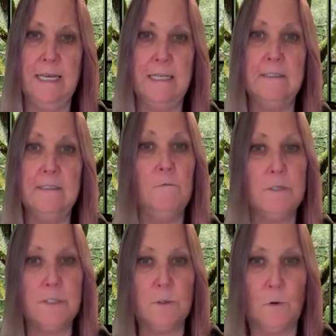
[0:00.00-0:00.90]
in
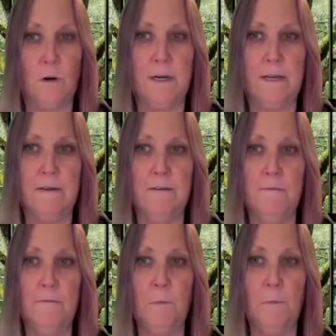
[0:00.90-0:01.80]
restorative
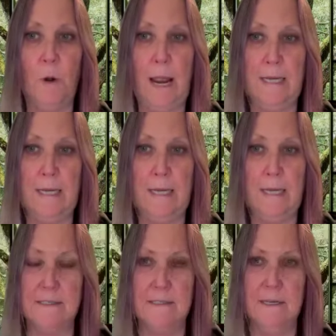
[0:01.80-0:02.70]

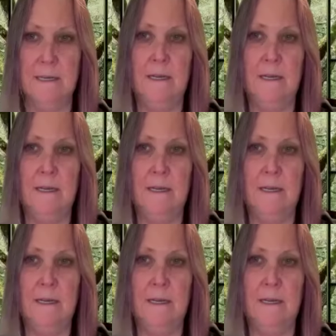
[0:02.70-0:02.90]
practices.